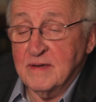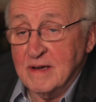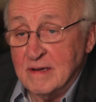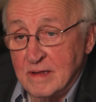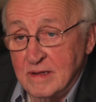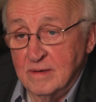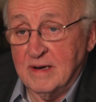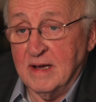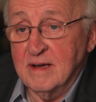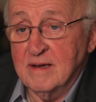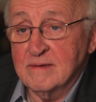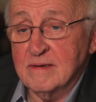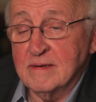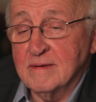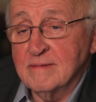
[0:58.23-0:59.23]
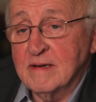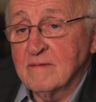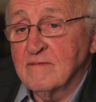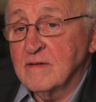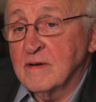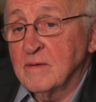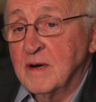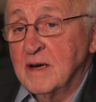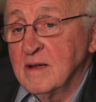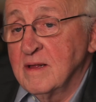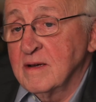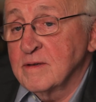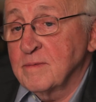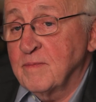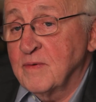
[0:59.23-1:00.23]
including serving for a while
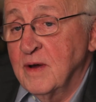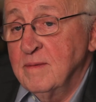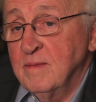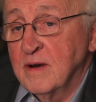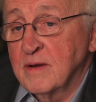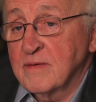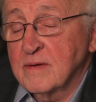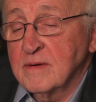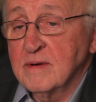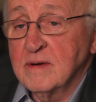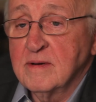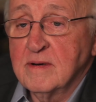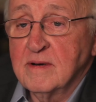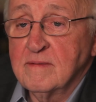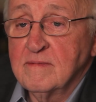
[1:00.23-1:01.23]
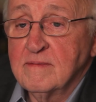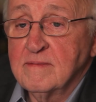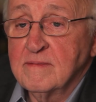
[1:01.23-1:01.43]
as prime minister of